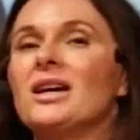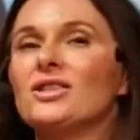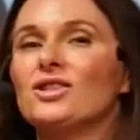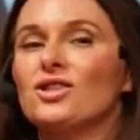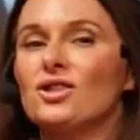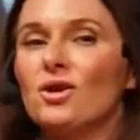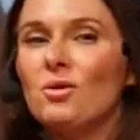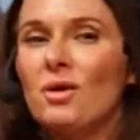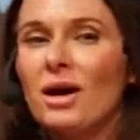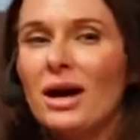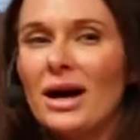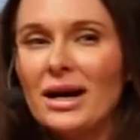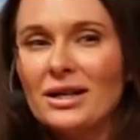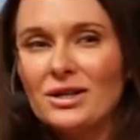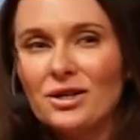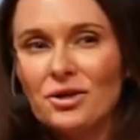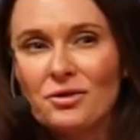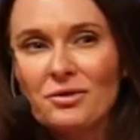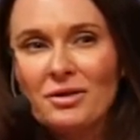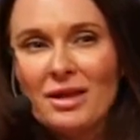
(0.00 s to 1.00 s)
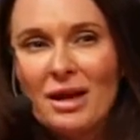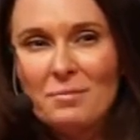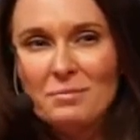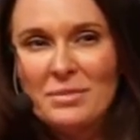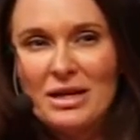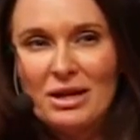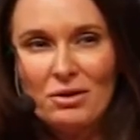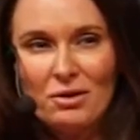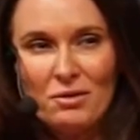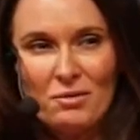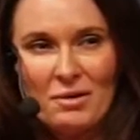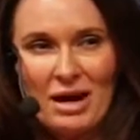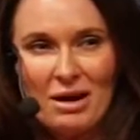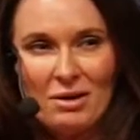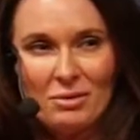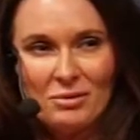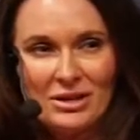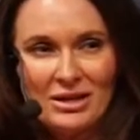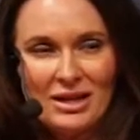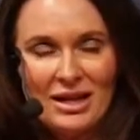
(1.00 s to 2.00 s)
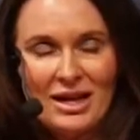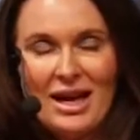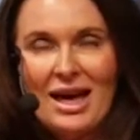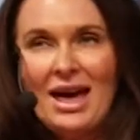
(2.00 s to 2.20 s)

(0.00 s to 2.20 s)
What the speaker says: So I turned that mirror around,